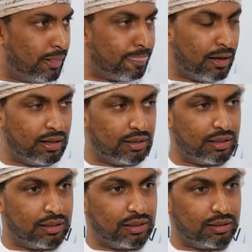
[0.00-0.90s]
Yeah?
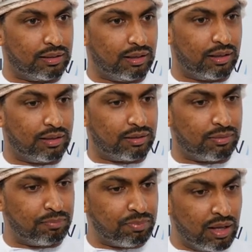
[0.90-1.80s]
And
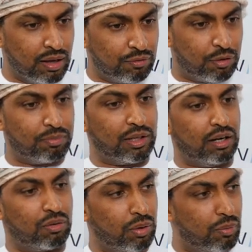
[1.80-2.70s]
from
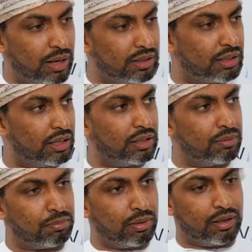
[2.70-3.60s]
there, we went
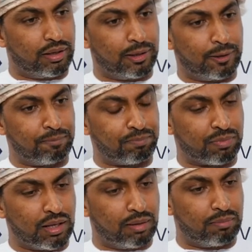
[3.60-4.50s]
and
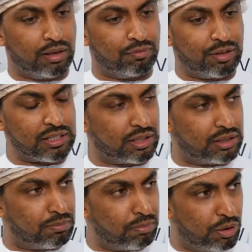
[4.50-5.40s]

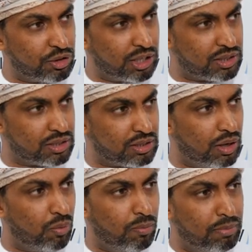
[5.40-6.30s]
invested in projects.
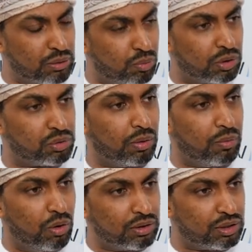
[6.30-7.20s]
But what we
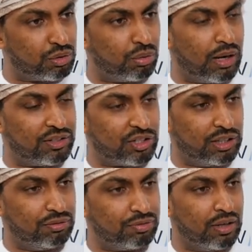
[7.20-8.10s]
wanted to
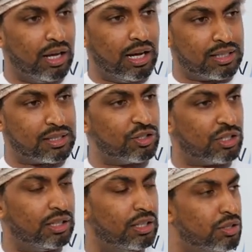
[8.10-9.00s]
achieve,
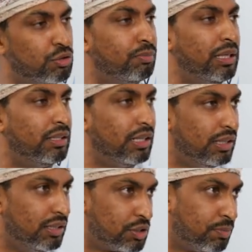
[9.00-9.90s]
essentially, is to be in the leader's